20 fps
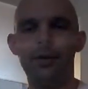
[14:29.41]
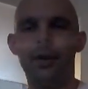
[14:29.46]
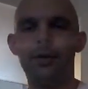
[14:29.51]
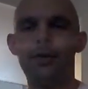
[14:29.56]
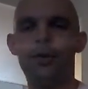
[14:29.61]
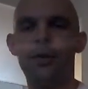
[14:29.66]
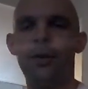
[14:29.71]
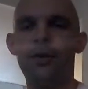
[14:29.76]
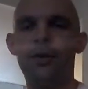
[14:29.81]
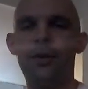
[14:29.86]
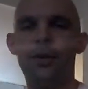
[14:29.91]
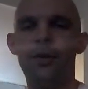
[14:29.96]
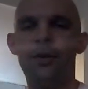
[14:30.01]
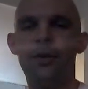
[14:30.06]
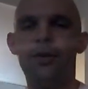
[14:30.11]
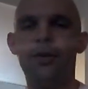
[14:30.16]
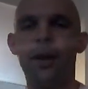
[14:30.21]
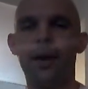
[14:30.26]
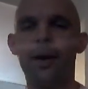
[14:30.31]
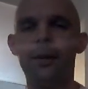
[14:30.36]
I'll show it to you in
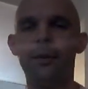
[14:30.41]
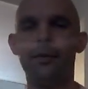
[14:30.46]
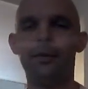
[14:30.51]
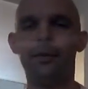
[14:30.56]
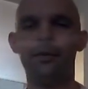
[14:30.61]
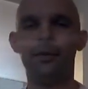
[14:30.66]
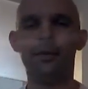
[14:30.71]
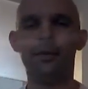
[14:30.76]
a second.